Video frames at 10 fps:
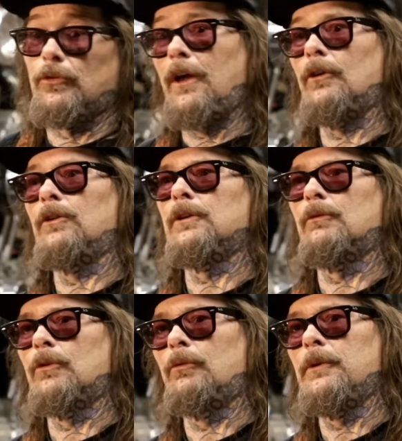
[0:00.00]
So not only
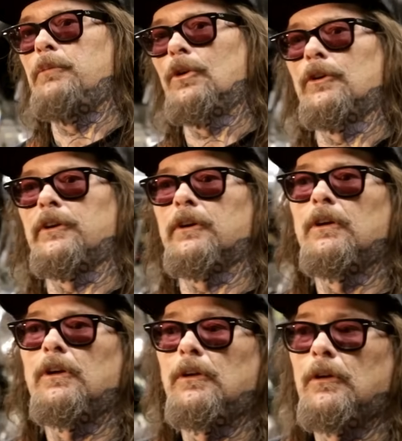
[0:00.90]
were we
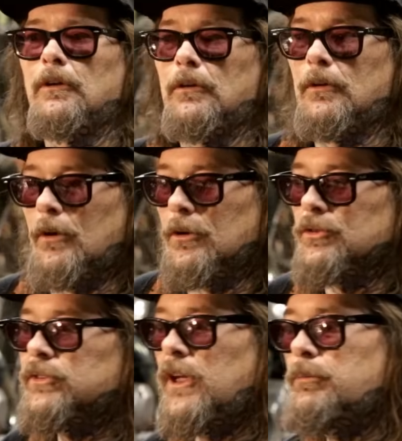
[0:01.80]
building our
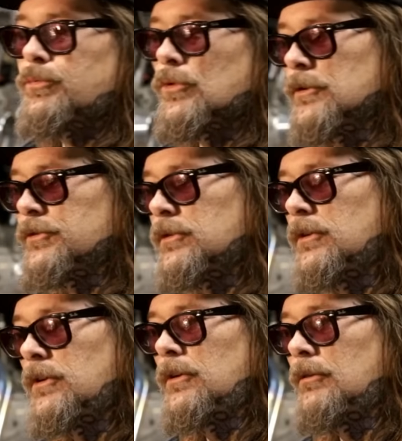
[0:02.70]
skateboards,
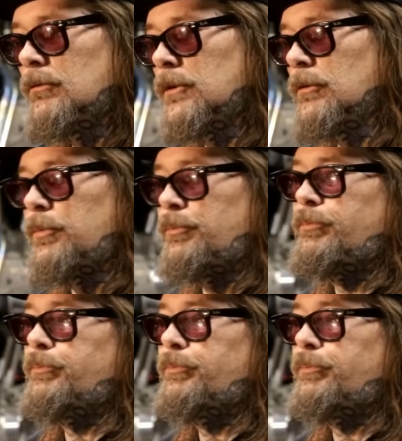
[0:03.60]
we're